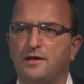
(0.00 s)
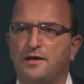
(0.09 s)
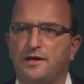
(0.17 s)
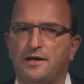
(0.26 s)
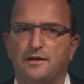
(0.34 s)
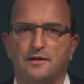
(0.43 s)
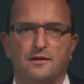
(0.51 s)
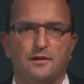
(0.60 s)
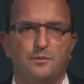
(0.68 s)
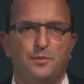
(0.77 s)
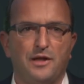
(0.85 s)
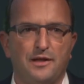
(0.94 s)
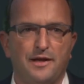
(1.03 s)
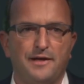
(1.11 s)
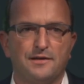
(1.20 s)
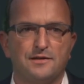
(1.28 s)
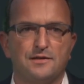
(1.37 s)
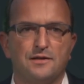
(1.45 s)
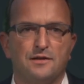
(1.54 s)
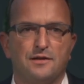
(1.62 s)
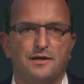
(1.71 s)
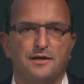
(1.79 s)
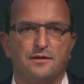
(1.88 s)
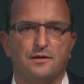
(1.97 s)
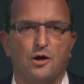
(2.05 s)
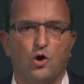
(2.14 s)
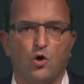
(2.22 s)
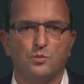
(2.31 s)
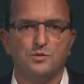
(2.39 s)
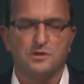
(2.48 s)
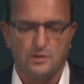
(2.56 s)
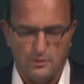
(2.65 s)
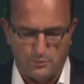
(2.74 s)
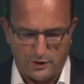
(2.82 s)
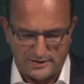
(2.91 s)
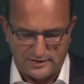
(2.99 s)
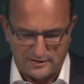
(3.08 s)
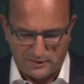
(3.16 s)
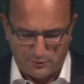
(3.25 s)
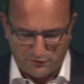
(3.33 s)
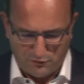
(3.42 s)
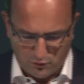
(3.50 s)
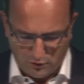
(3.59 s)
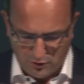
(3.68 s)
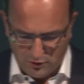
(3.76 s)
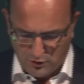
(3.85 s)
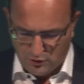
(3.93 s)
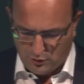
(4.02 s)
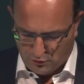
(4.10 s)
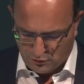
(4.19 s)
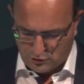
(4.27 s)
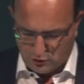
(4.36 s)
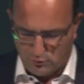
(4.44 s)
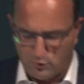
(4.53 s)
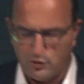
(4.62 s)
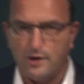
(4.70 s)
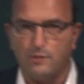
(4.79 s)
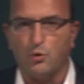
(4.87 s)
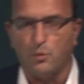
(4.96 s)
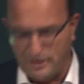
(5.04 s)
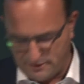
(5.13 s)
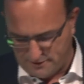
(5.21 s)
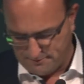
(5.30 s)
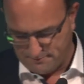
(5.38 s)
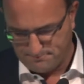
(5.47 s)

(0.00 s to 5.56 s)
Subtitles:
in buildings, in homes, but as I said before, also on mobility.